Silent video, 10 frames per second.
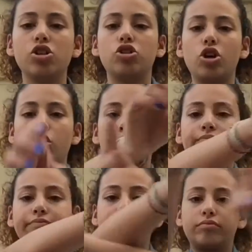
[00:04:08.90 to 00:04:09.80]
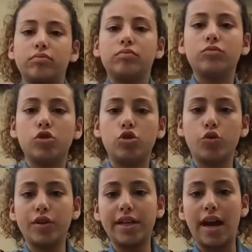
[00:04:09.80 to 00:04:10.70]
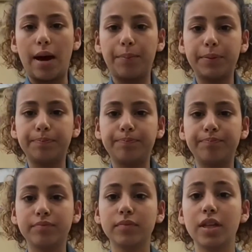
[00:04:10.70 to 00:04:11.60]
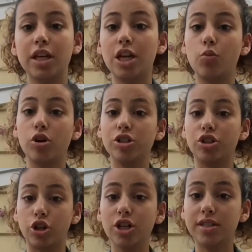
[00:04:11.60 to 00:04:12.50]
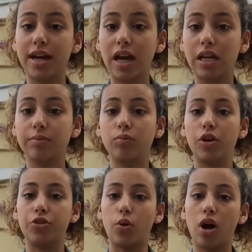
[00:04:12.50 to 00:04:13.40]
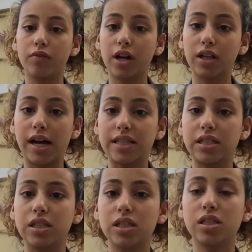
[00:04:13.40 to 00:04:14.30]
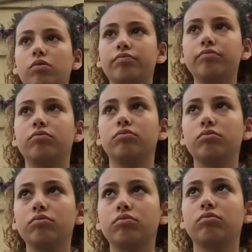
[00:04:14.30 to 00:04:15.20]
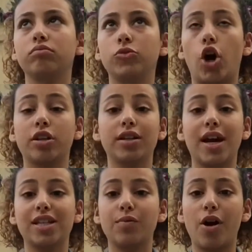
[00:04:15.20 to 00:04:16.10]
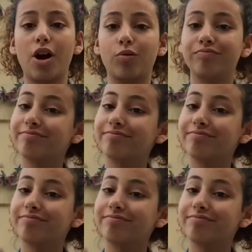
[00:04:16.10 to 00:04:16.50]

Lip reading: So, to recap, it was a good day, went through all of our classes. Talk to you guys tomorrow.